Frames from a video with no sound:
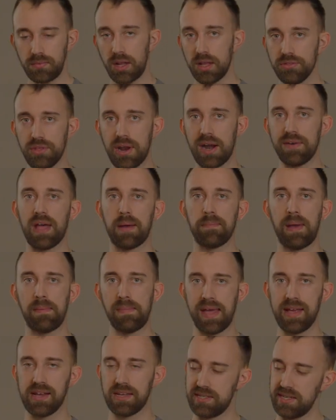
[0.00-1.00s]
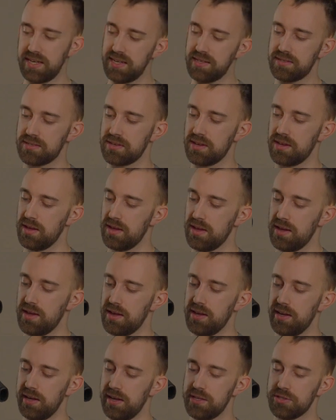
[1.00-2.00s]
Then I've got my magazines,
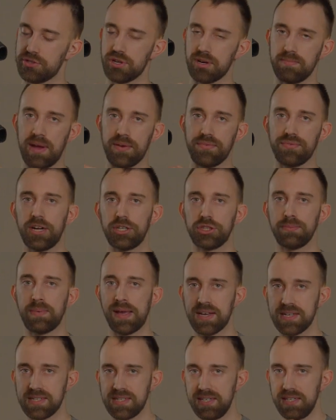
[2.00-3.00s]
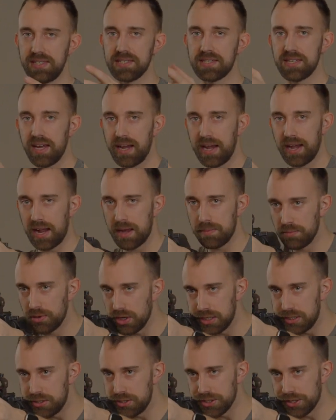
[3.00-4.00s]
insert my fresh magazines, and I'm
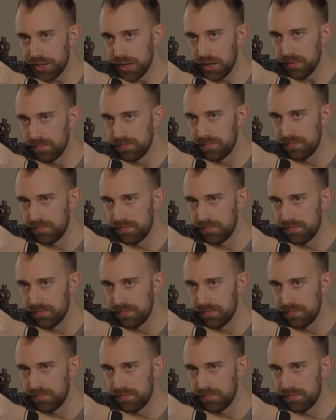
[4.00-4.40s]
good to go.